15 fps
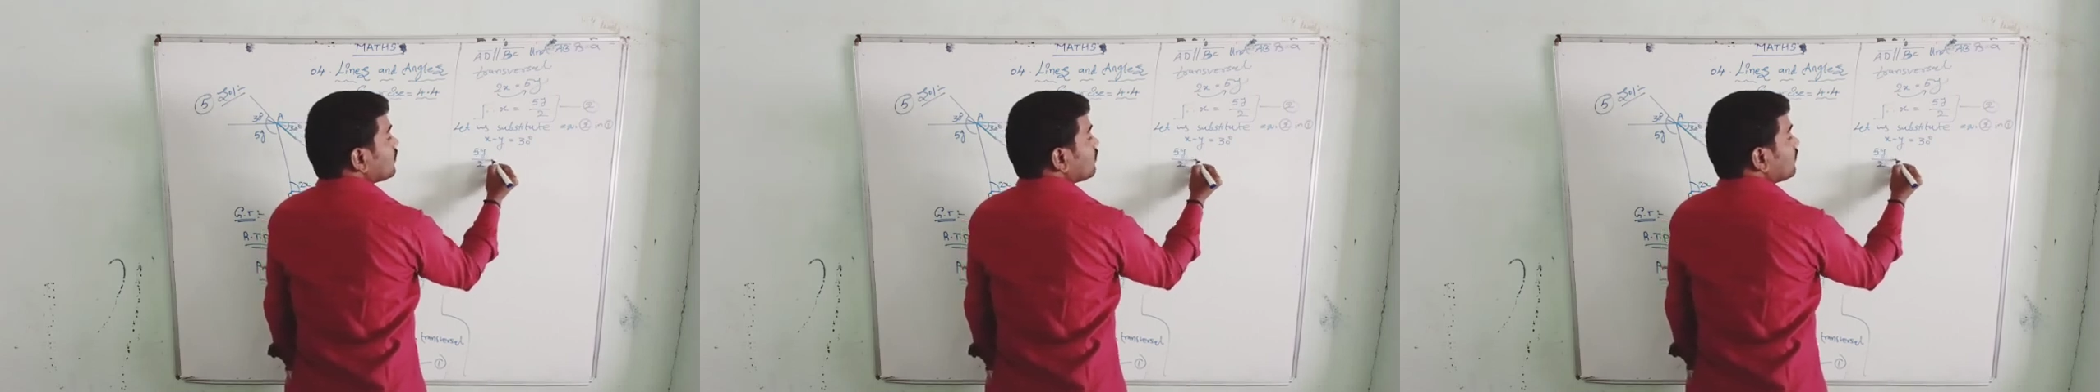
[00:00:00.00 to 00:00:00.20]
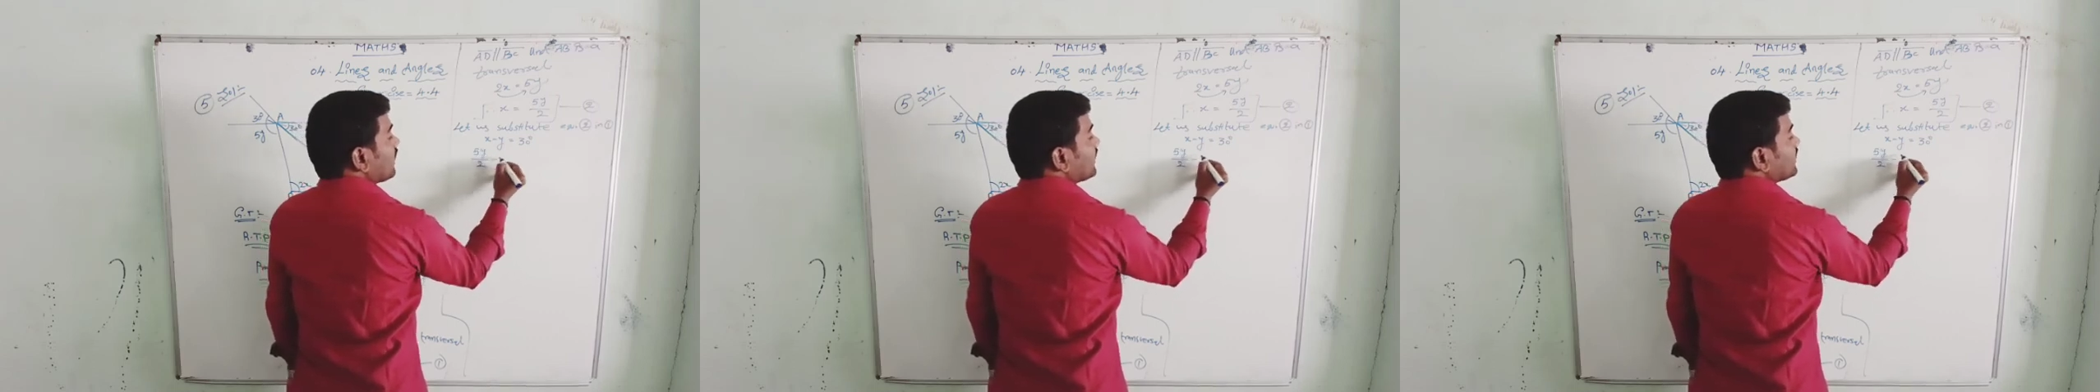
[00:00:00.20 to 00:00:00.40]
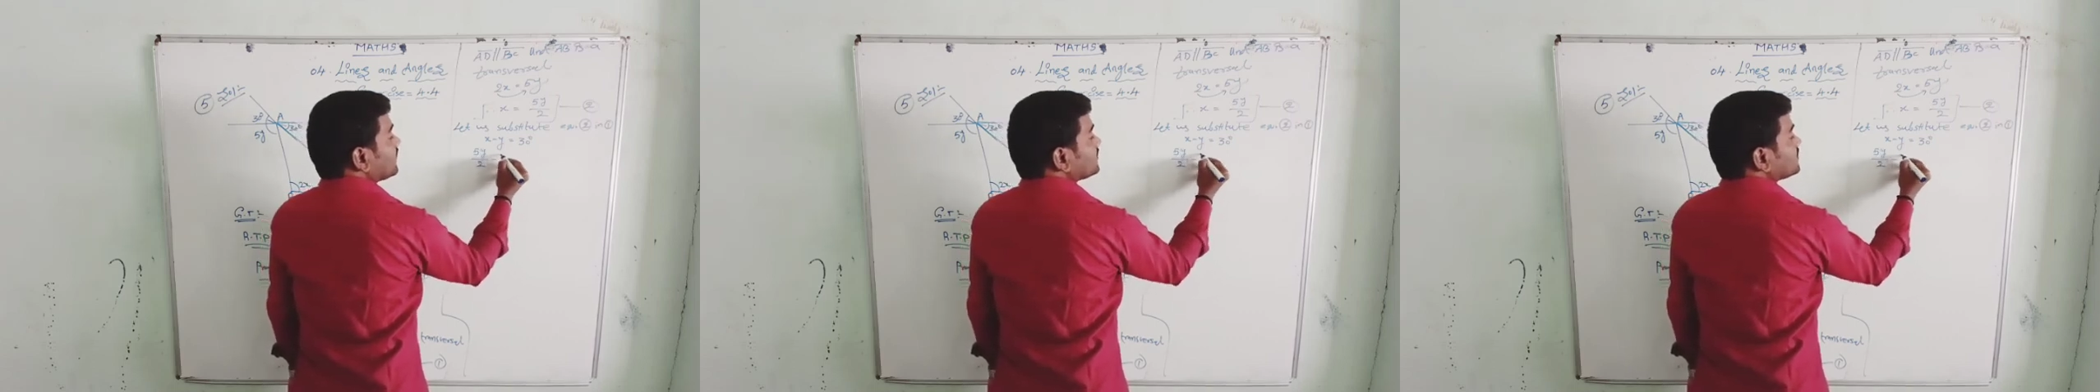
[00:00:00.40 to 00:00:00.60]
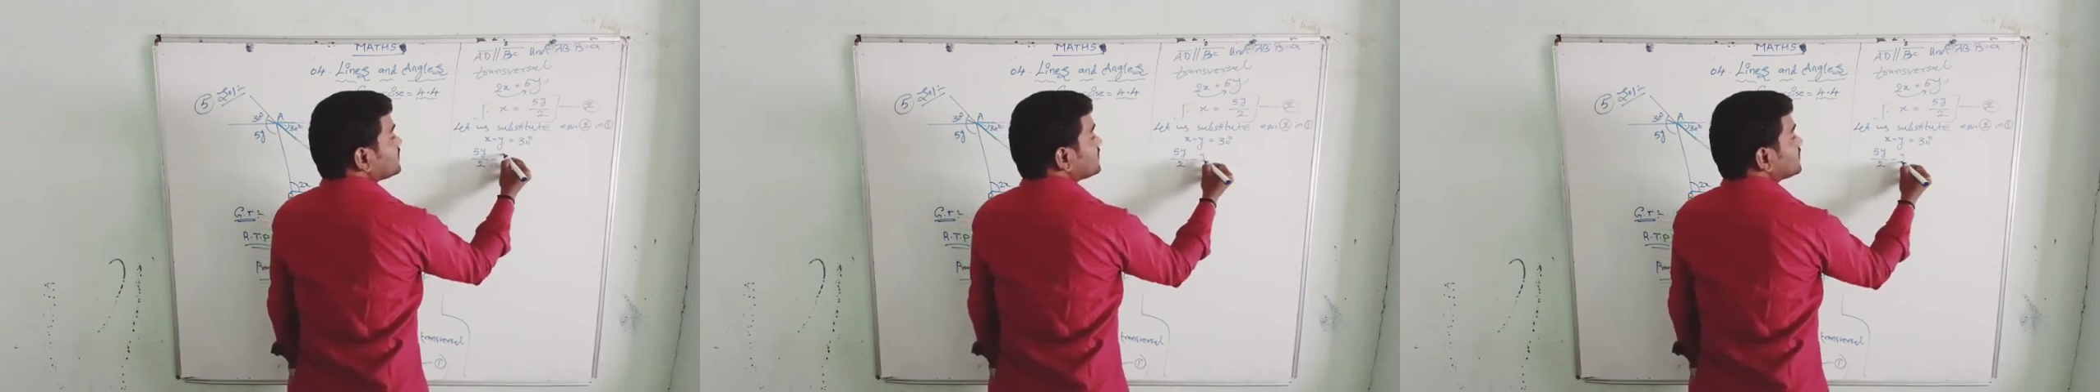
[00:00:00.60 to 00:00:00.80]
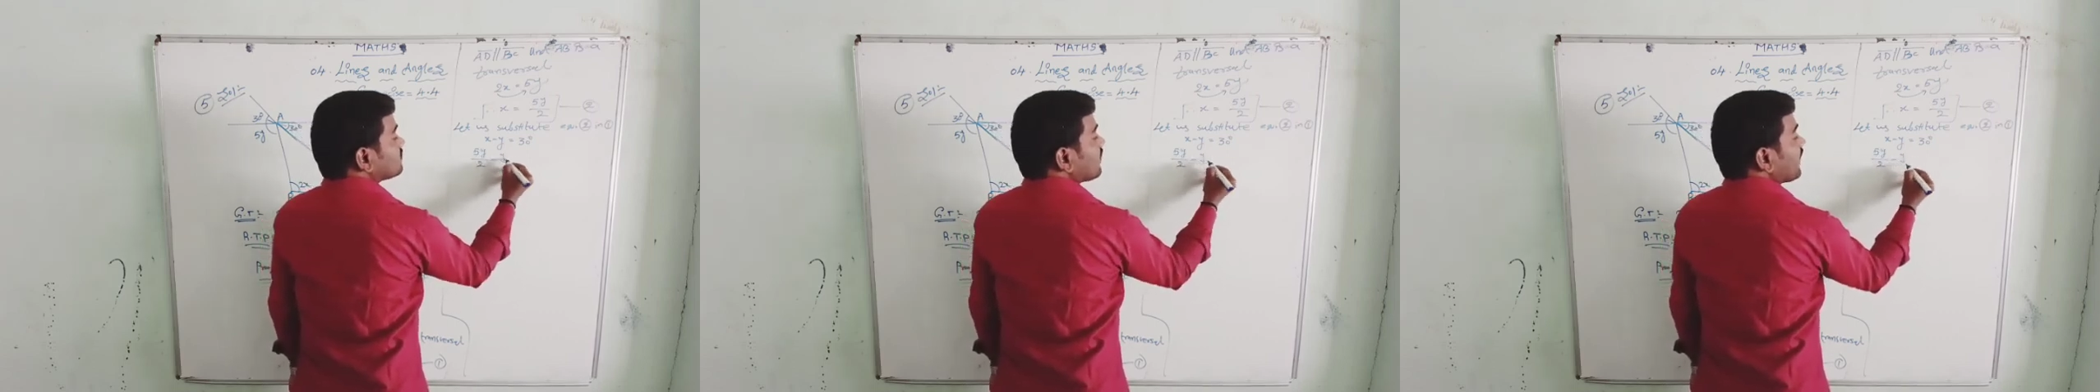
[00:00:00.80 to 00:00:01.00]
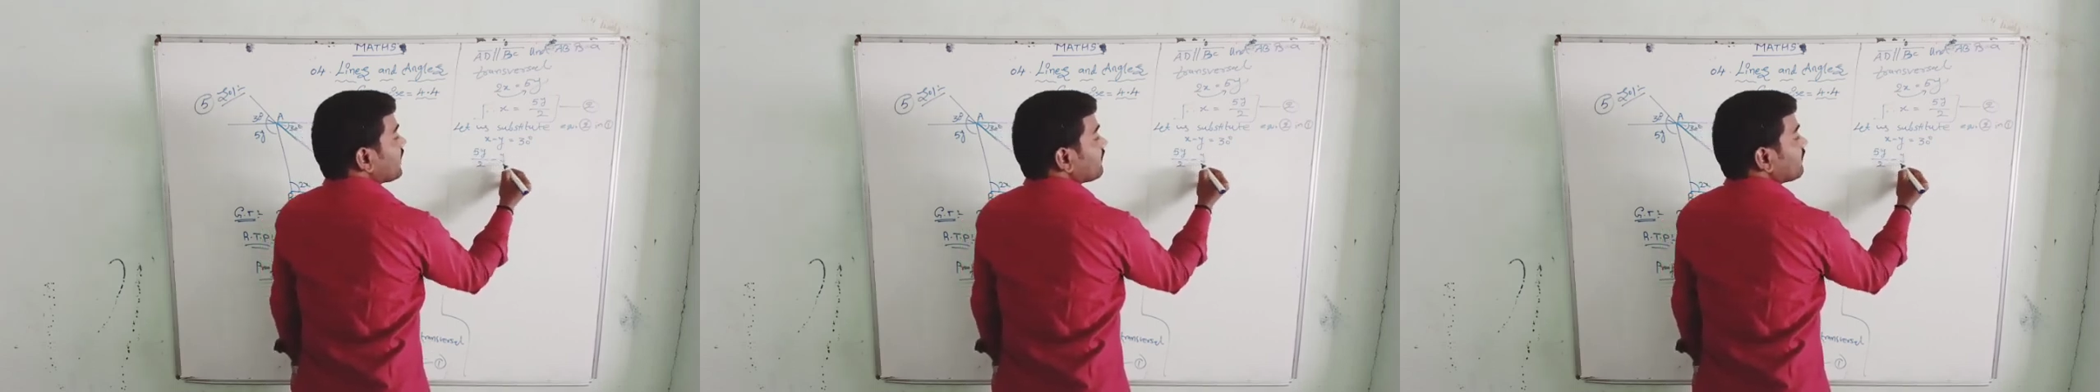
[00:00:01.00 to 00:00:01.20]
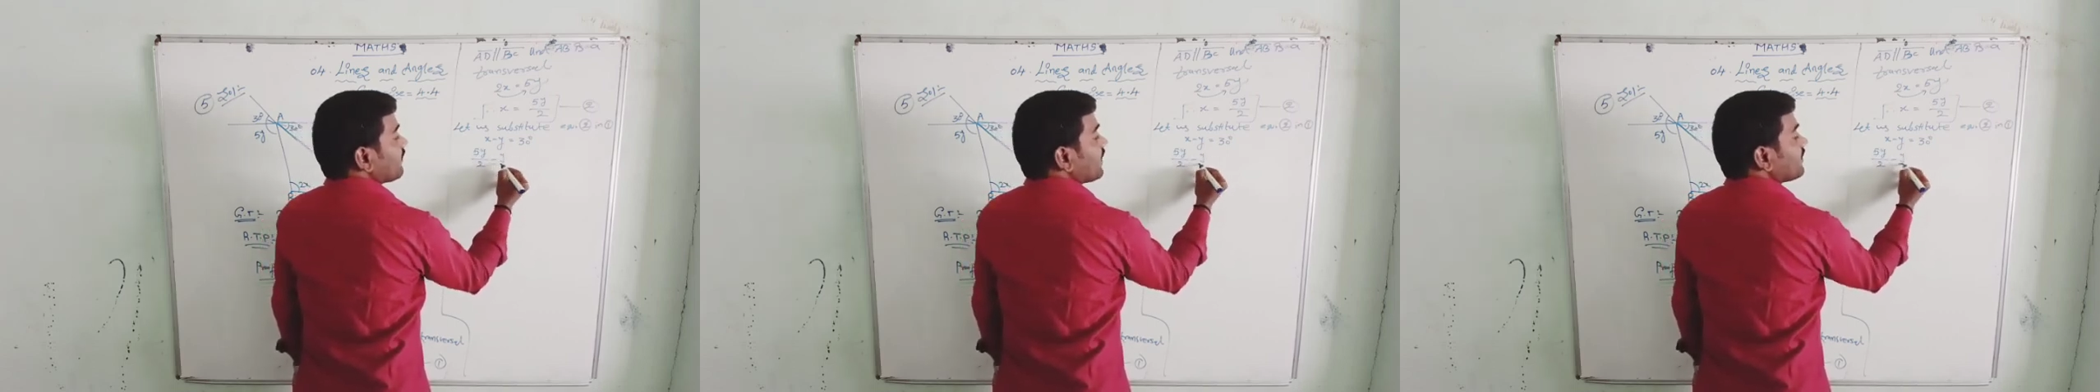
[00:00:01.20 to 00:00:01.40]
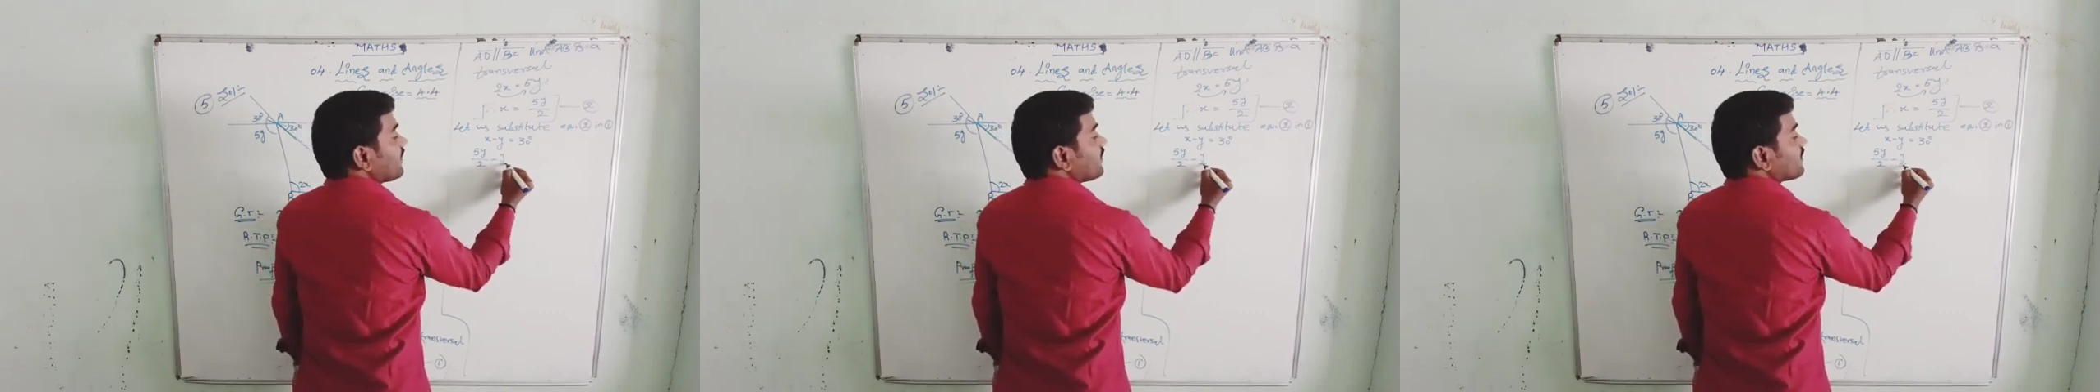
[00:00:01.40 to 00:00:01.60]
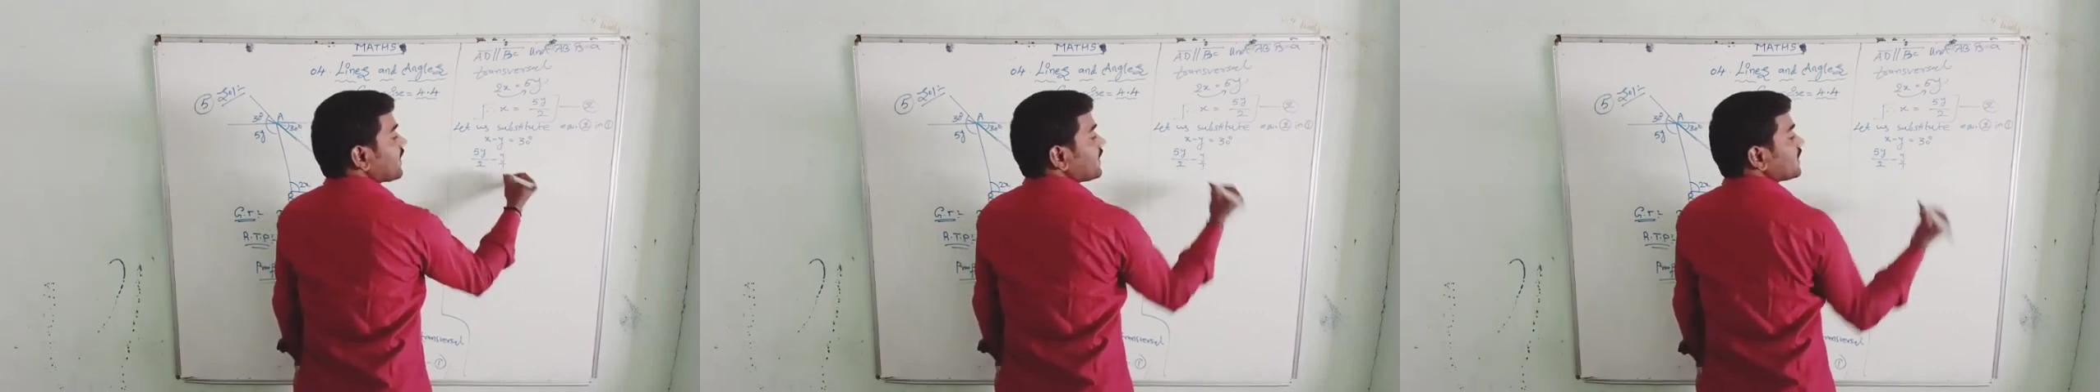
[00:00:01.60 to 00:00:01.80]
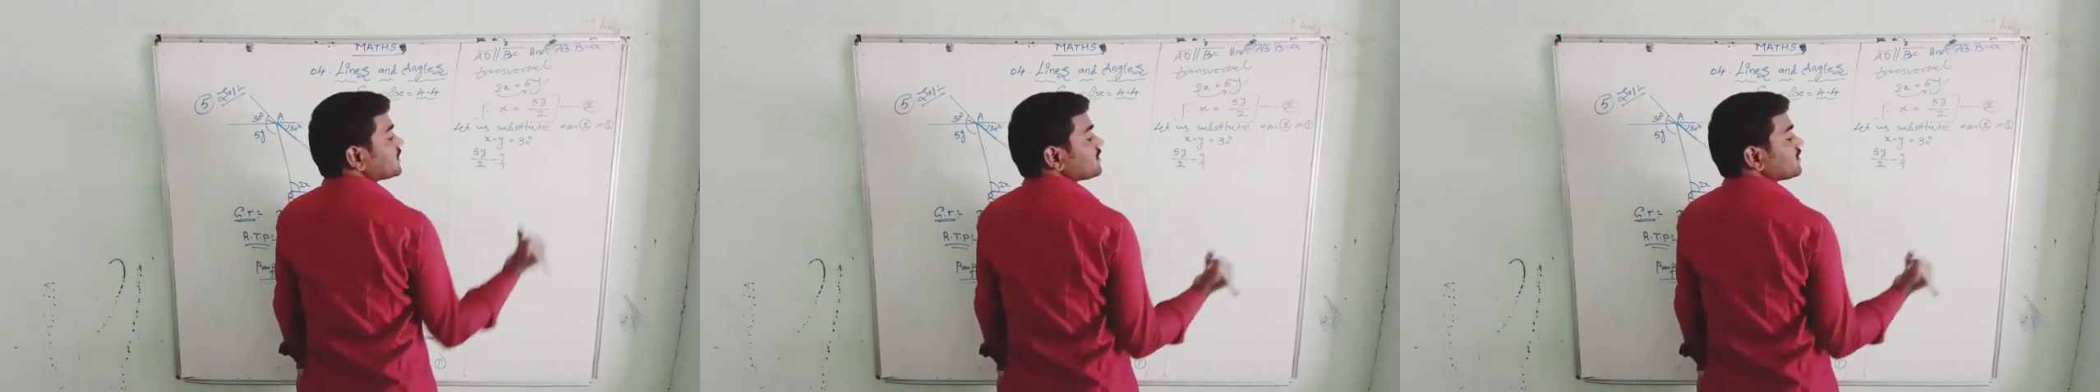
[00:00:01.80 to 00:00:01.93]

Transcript: minus this y I will write